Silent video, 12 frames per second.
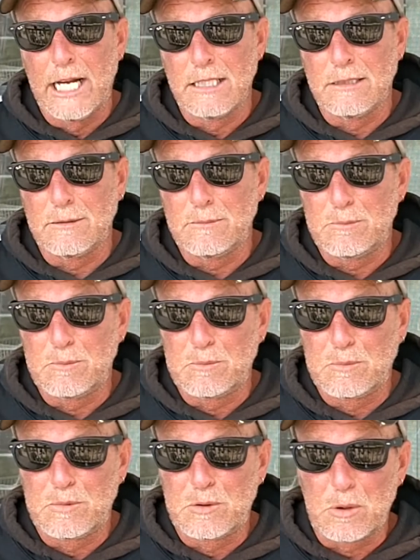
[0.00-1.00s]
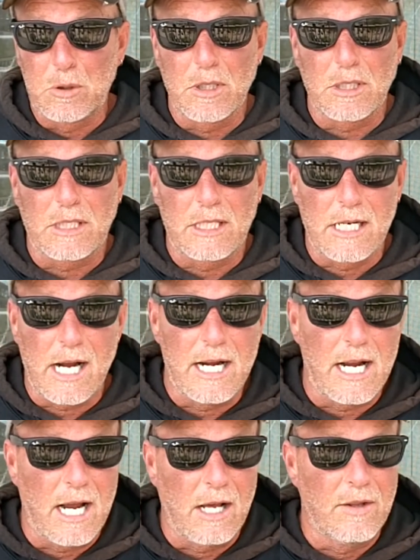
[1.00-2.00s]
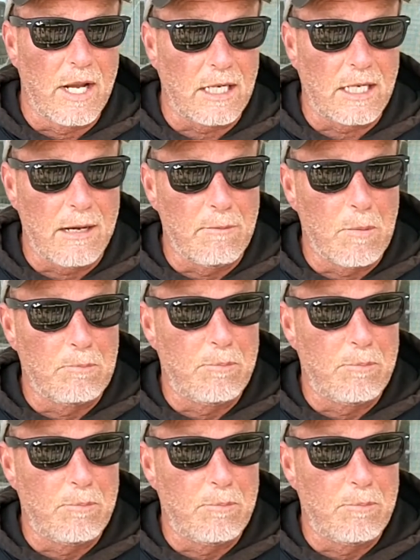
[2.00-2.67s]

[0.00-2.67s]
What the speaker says: and sort of kind of how that came